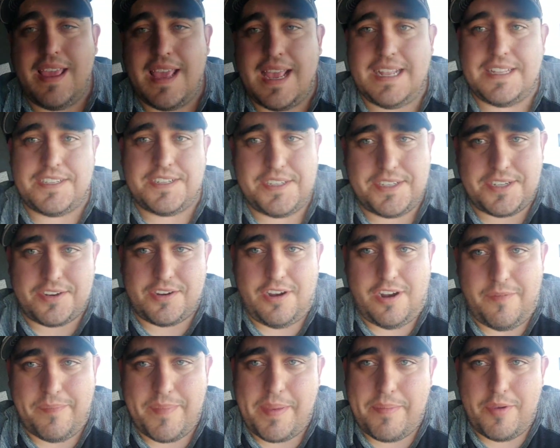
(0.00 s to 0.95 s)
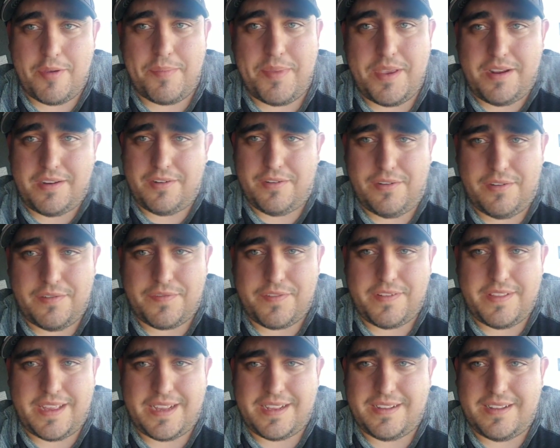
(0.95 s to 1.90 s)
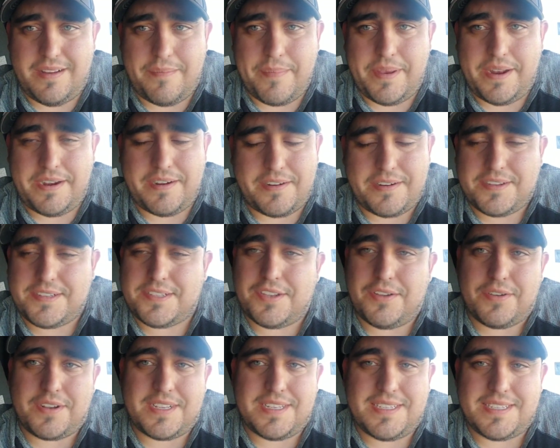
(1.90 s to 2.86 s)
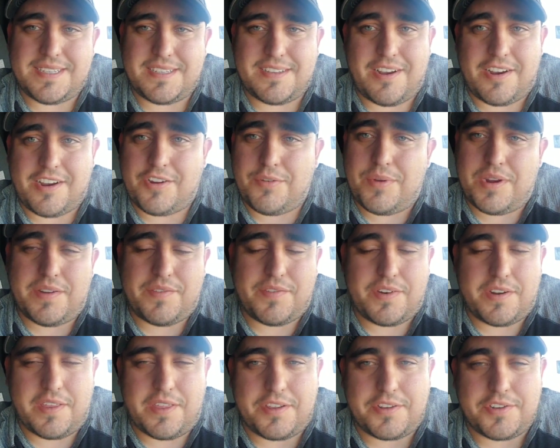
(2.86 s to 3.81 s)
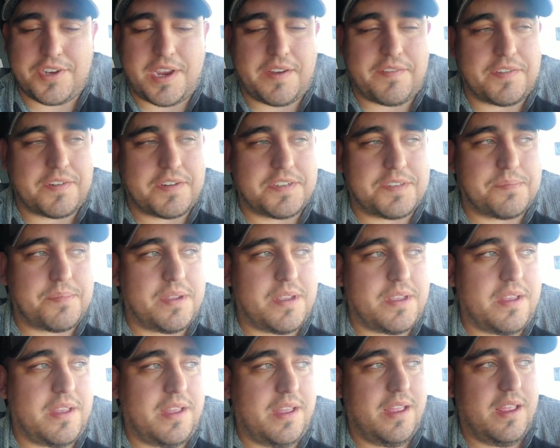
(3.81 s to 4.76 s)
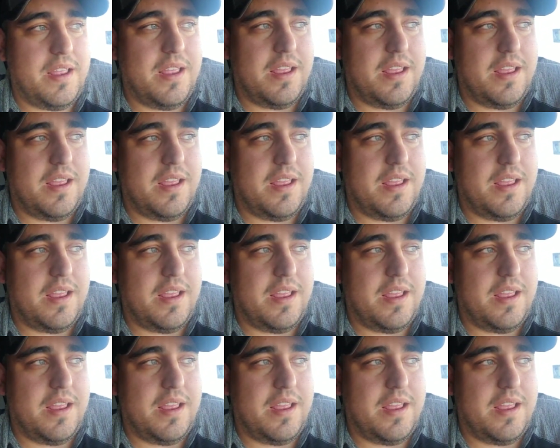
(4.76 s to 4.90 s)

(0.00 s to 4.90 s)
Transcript: Answers the call. Maybe you'll be on hold for like a minute or so because he's talking to one of our other drivers, but